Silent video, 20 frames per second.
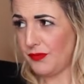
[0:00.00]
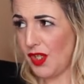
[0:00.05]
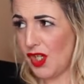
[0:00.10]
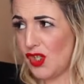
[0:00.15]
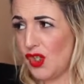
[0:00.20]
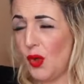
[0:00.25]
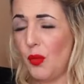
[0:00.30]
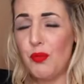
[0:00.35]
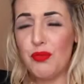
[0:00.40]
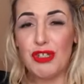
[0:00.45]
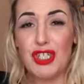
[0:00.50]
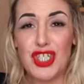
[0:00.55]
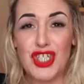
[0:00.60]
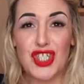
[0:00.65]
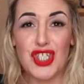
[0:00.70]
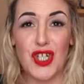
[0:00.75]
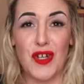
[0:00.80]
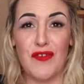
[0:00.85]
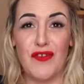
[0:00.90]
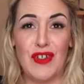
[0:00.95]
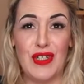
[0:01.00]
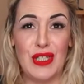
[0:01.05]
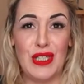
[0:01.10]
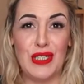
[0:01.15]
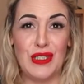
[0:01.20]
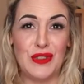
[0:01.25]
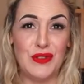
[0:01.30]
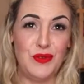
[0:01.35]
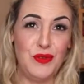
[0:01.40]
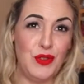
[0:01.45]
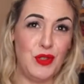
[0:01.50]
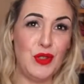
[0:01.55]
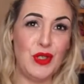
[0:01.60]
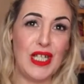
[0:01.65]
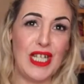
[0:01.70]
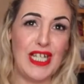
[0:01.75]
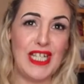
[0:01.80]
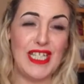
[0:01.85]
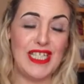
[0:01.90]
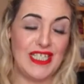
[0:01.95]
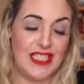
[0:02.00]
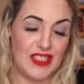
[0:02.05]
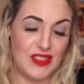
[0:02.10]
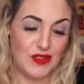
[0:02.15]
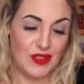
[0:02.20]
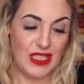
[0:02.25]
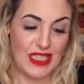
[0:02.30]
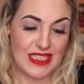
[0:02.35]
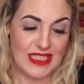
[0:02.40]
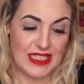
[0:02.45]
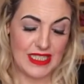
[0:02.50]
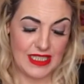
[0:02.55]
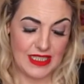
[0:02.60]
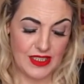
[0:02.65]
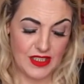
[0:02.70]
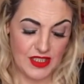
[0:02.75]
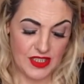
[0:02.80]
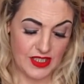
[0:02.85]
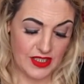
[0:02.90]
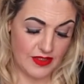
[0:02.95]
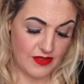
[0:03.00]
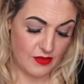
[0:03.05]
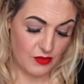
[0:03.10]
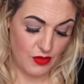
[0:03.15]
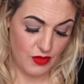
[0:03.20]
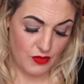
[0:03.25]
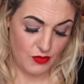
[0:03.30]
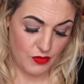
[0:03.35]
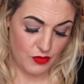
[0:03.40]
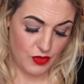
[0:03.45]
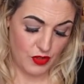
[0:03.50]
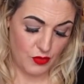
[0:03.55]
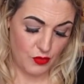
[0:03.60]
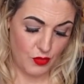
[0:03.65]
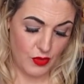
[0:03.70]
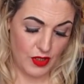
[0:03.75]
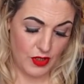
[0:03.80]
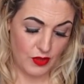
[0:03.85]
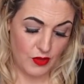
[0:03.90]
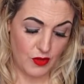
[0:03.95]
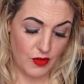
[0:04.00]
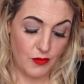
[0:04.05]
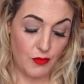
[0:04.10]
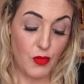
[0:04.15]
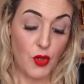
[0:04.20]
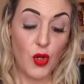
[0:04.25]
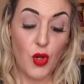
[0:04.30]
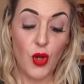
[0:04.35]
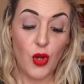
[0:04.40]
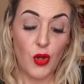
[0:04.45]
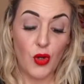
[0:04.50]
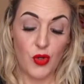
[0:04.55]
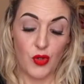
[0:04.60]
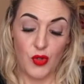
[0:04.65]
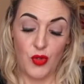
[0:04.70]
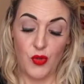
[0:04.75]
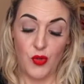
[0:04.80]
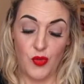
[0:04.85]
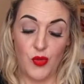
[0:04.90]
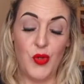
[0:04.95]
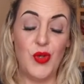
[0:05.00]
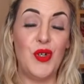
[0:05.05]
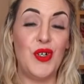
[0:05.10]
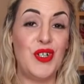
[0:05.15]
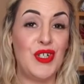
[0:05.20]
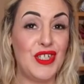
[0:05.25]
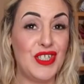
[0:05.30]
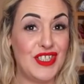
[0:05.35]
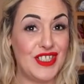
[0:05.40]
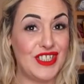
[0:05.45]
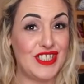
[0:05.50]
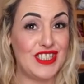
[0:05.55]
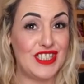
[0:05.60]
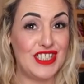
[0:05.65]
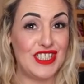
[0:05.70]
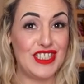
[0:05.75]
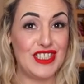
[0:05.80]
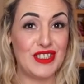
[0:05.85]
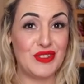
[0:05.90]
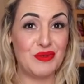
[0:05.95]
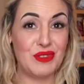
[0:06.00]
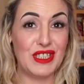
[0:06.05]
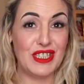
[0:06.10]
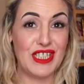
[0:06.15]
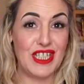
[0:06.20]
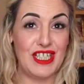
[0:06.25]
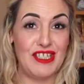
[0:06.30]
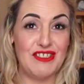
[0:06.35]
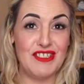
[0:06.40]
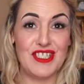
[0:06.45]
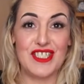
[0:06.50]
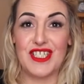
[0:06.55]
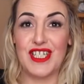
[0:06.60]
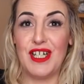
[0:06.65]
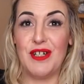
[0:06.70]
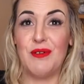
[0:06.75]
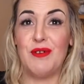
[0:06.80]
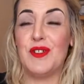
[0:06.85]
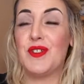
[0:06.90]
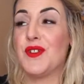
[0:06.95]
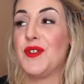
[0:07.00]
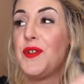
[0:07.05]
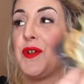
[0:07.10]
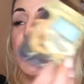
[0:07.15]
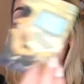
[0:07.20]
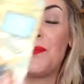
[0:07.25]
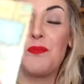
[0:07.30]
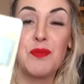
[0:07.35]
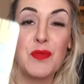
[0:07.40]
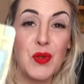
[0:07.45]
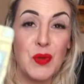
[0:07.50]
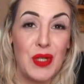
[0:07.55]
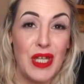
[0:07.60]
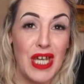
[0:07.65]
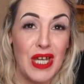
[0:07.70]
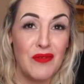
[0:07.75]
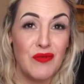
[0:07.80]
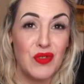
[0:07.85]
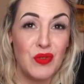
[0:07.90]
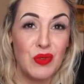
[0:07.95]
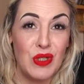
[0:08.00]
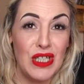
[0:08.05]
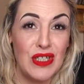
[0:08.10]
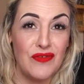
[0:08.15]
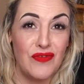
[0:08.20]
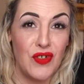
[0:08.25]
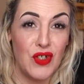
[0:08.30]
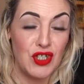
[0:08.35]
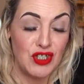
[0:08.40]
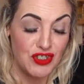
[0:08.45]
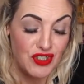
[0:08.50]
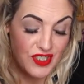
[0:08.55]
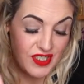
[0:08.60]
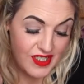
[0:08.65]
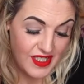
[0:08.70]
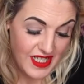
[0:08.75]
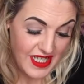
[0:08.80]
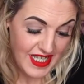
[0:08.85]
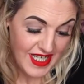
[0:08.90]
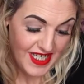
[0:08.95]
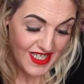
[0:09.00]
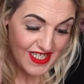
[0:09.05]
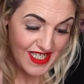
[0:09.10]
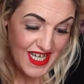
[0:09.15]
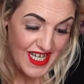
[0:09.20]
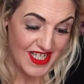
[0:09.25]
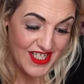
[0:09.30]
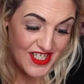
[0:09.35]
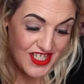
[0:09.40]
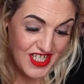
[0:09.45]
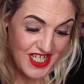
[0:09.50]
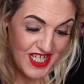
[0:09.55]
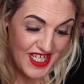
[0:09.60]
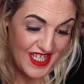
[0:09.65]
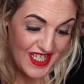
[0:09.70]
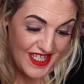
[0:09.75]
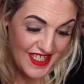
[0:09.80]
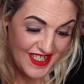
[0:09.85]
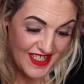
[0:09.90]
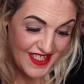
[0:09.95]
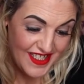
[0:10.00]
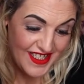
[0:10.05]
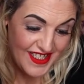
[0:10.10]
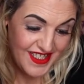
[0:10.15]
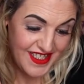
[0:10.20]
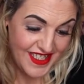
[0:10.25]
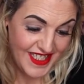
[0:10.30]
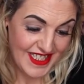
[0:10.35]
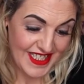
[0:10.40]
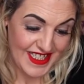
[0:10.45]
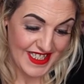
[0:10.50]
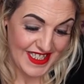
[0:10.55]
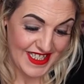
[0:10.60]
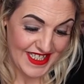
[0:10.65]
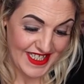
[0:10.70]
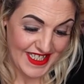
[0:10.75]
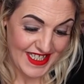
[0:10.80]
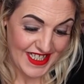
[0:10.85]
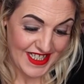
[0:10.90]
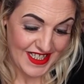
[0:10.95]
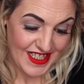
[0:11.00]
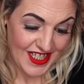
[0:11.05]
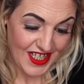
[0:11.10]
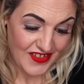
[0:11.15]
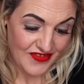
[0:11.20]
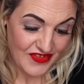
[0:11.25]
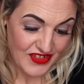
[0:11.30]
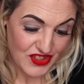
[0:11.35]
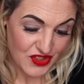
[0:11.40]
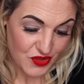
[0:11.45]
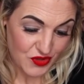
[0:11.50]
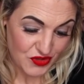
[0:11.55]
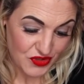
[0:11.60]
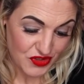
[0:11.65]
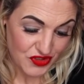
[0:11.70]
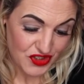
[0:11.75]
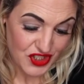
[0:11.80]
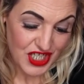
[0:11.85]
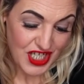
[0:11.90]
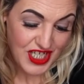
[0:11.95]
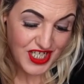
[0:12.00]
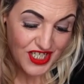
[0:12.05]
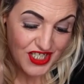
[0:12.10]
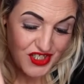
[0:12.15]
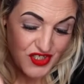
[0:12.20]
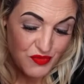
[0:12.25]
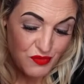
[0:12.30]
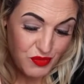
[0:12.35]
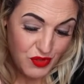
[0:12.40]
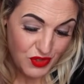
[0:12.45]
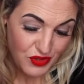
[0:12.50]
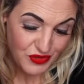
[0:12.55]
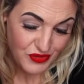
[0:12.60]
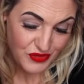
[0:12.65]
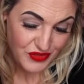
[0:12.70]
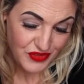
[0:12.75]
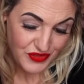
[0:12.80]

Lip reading: No pre-shuffle. Okay, so let's get into this. Oh, you want to come. Oh, Jesus, what a card to start with. We have the Wheel of Fortune. Destiny. Life is going to change, but